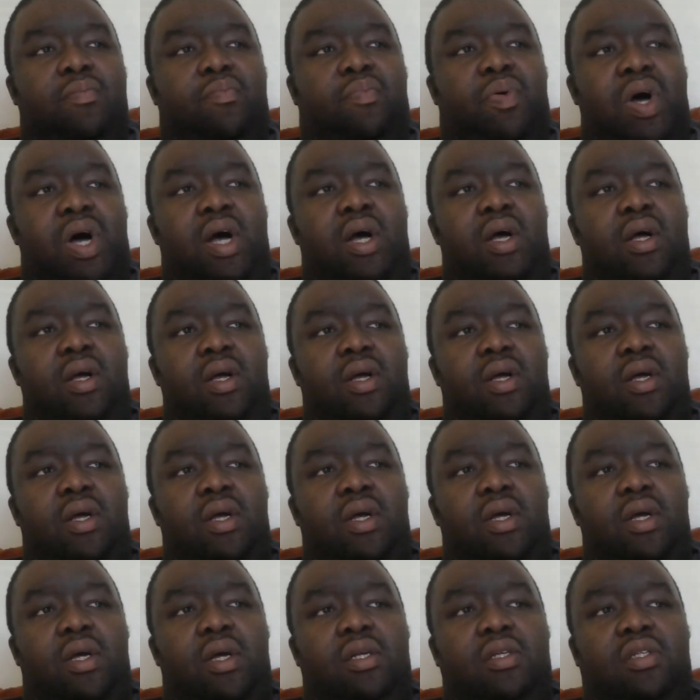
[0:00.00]
but
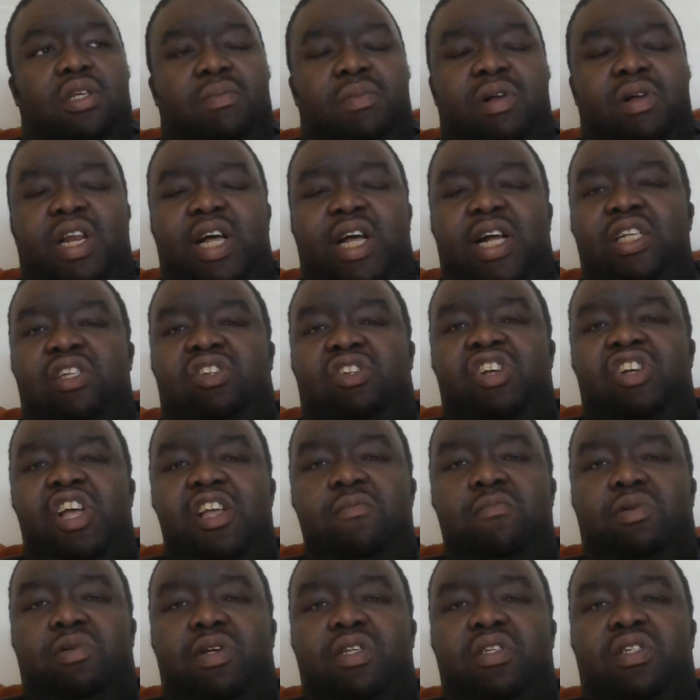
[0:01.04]
someone like a
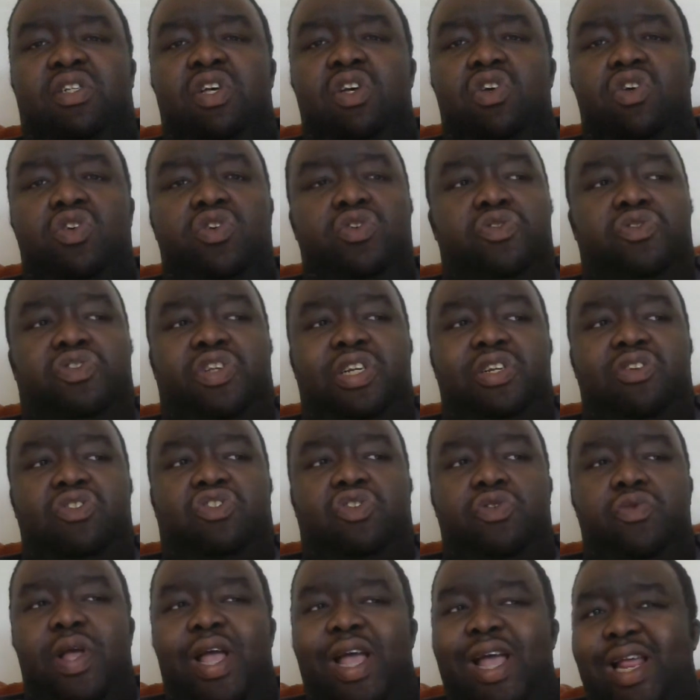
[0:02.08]
Chambers who didn't
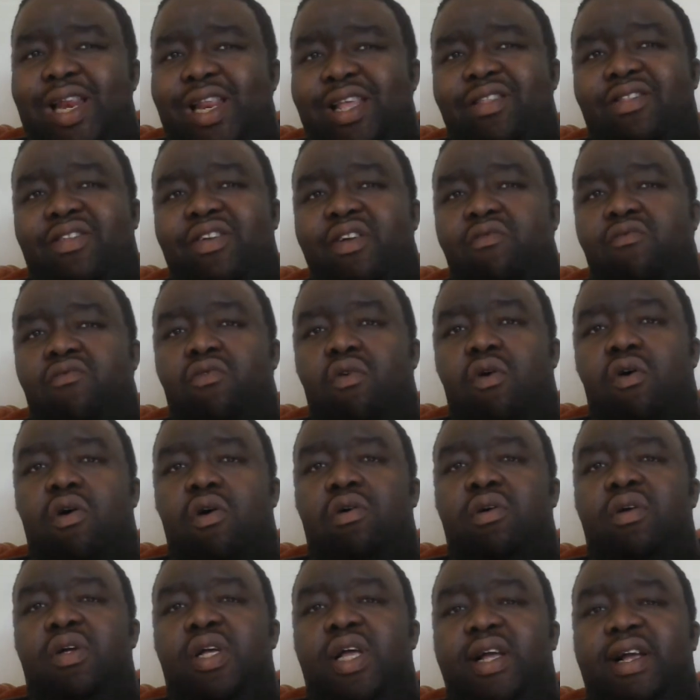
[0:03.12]
do anything
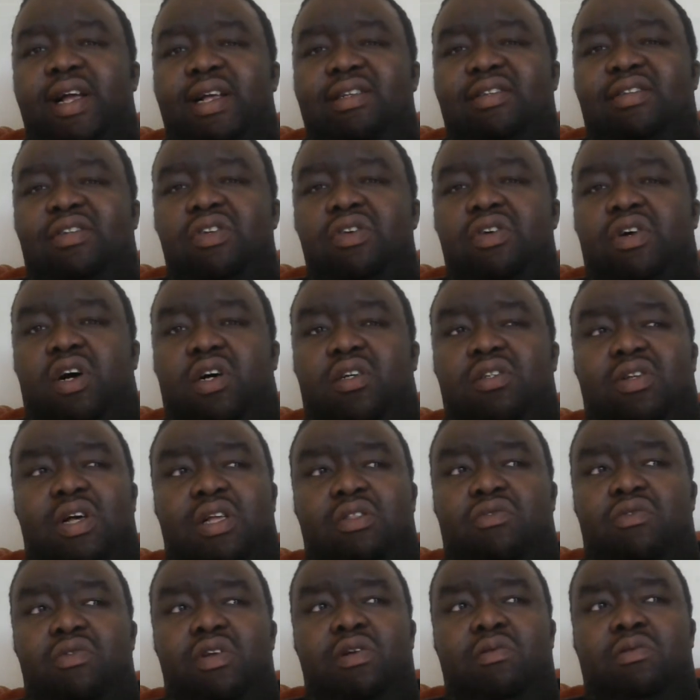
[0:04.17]
wrong against Newcastle, I
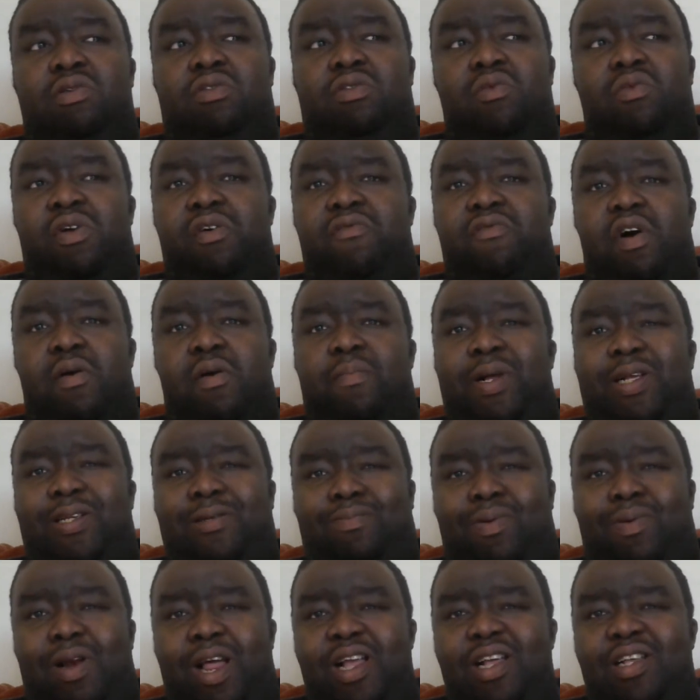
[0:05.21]
thought he was one of our
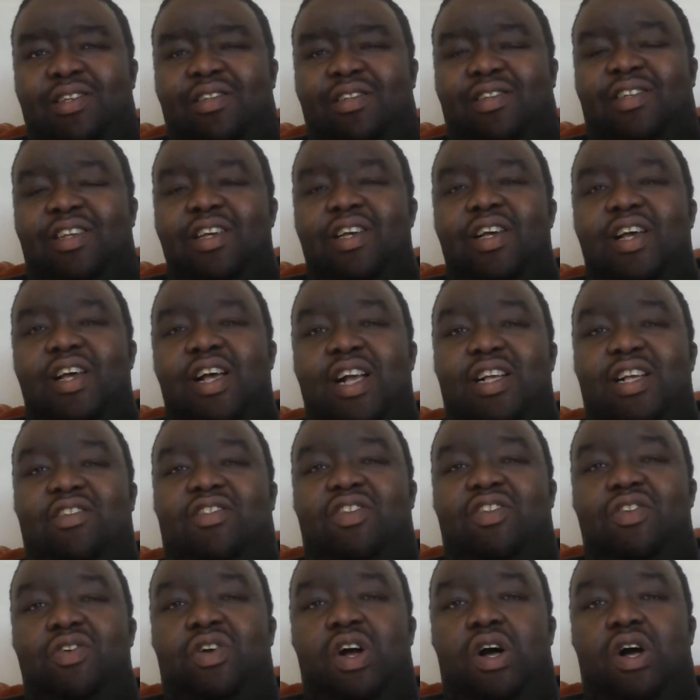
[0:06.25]
best players
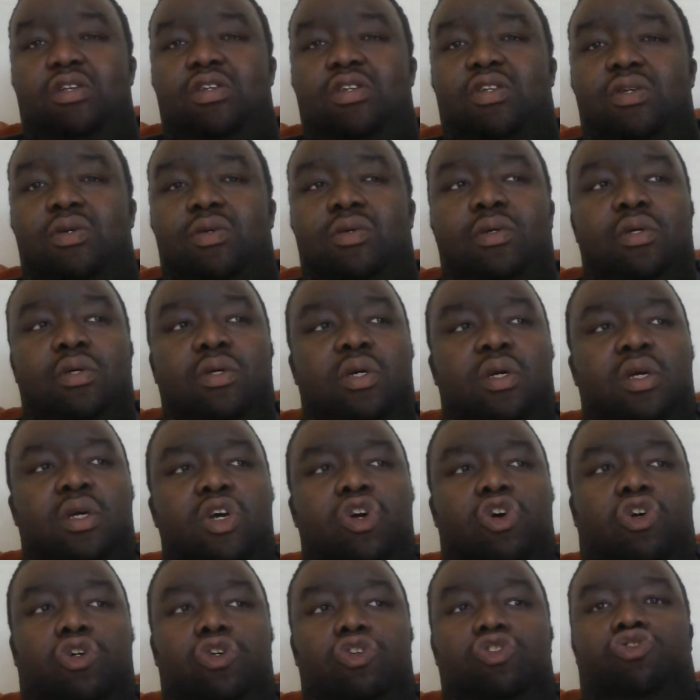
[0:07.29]
against Newcastle,
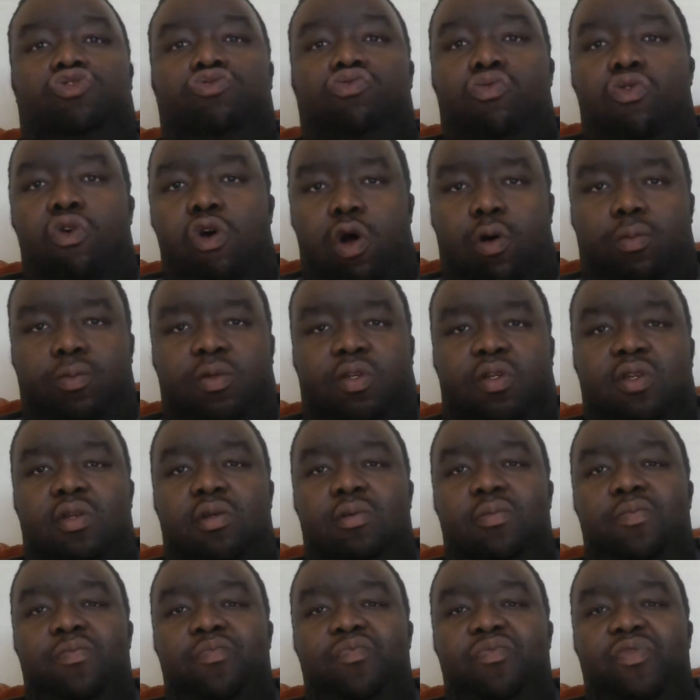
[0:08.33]
got dropped
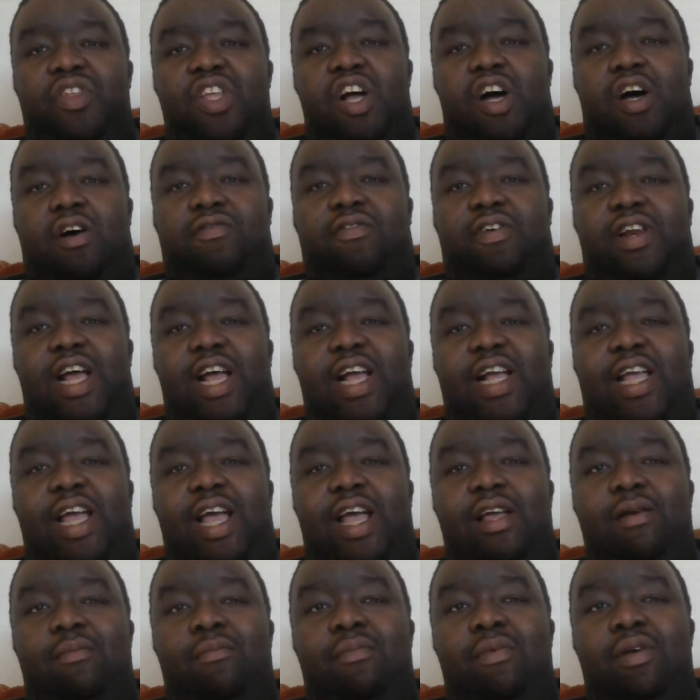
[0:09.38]
after that
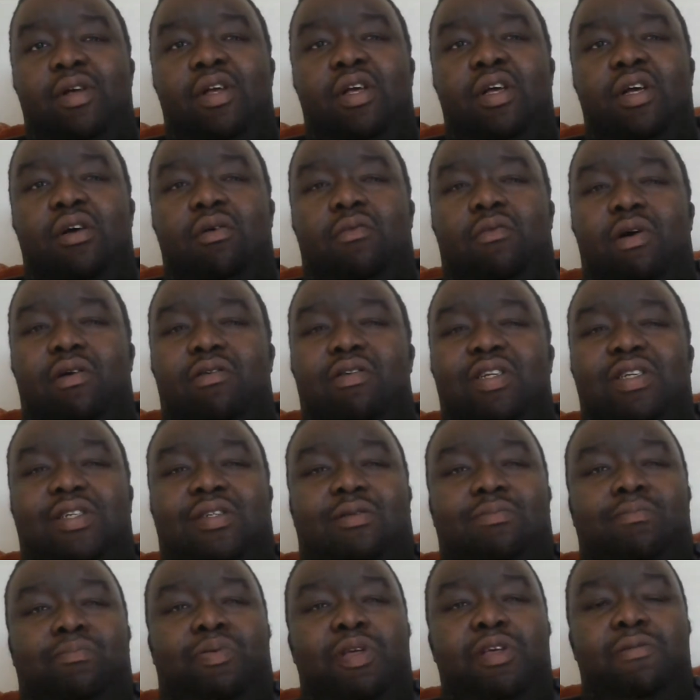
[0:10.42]
game,
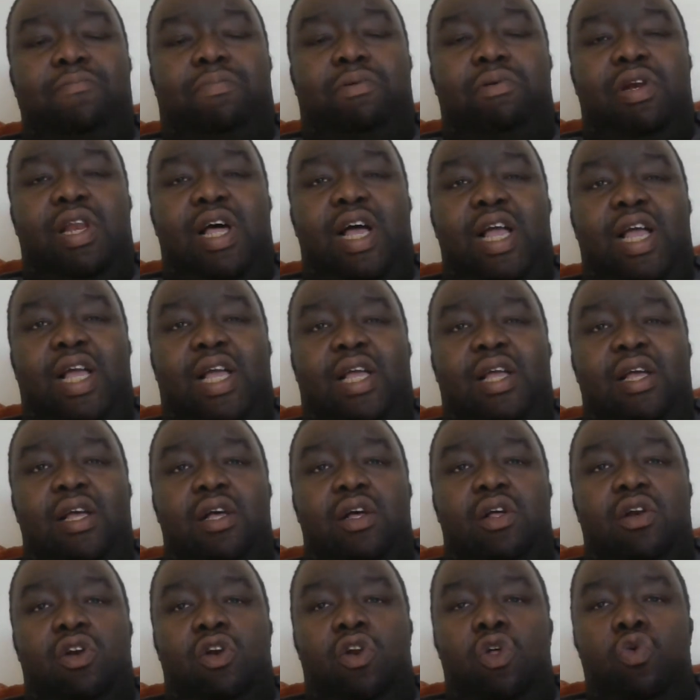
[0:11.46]
whereas people like
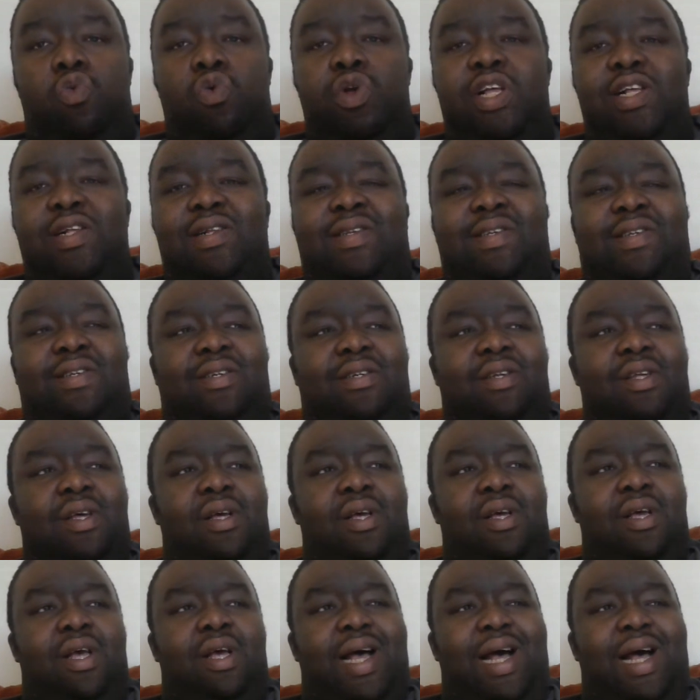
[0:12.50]
Luis
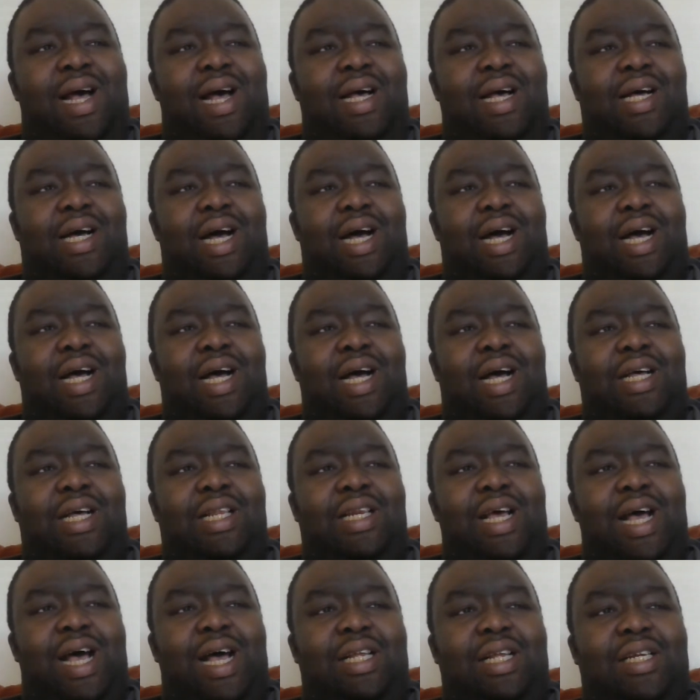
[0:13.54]

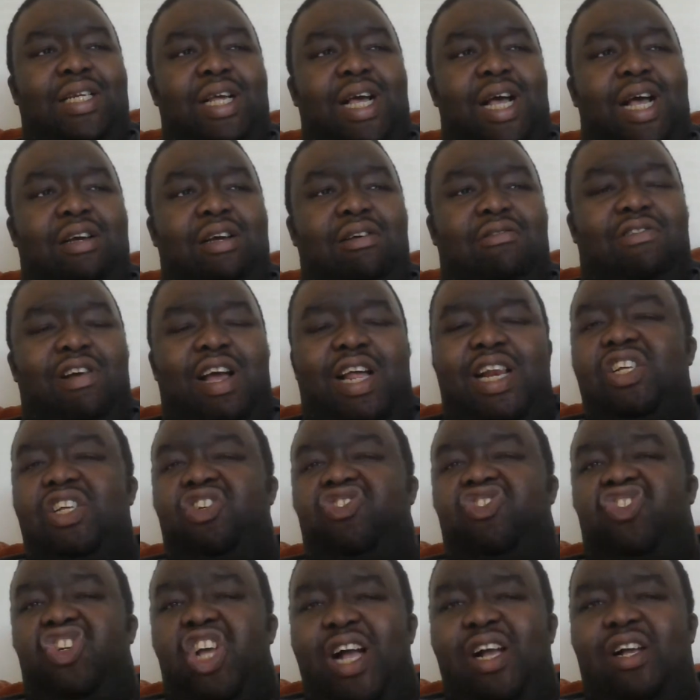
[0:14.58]
and Granit
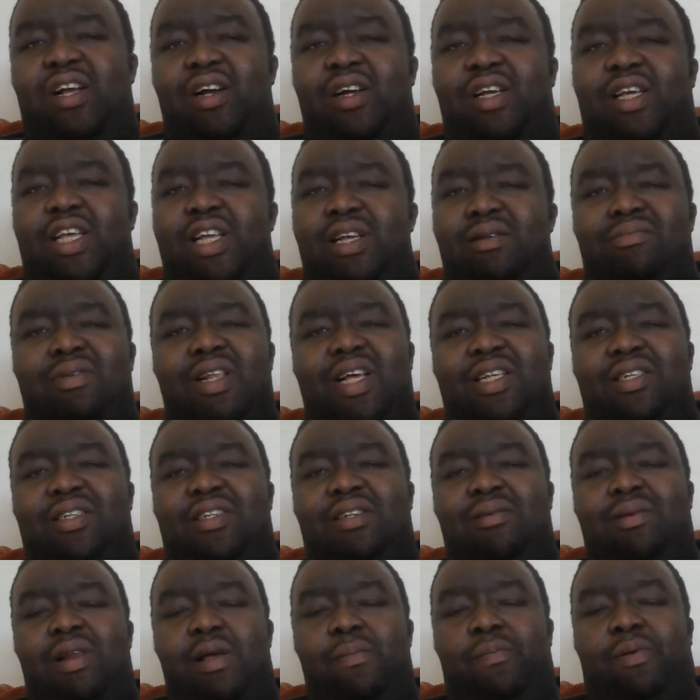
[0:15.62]
Xhaka keep
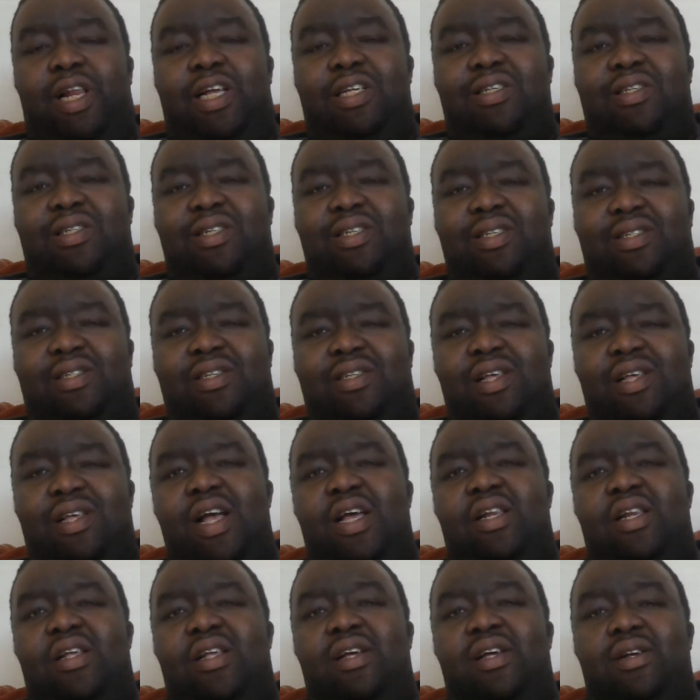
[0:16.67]
their place in the
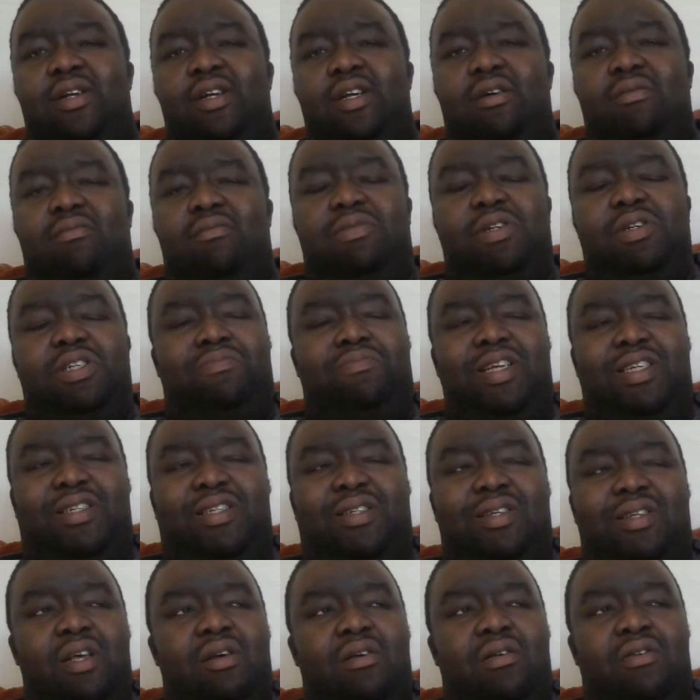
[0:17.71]
side, which
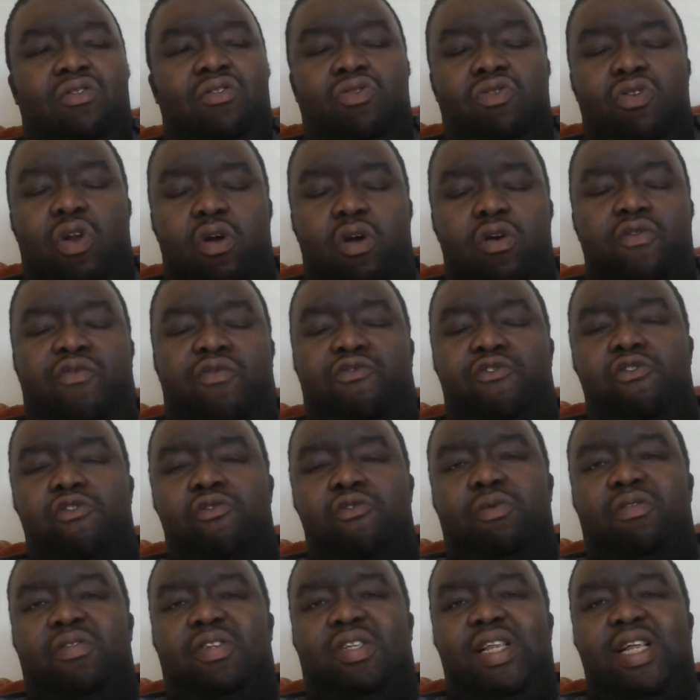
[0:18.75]
makes no
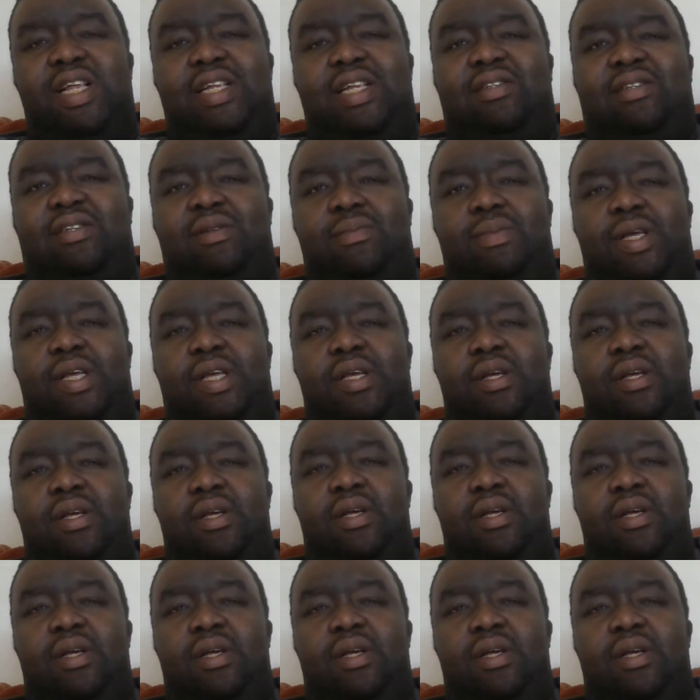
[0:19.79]
form of sense to me.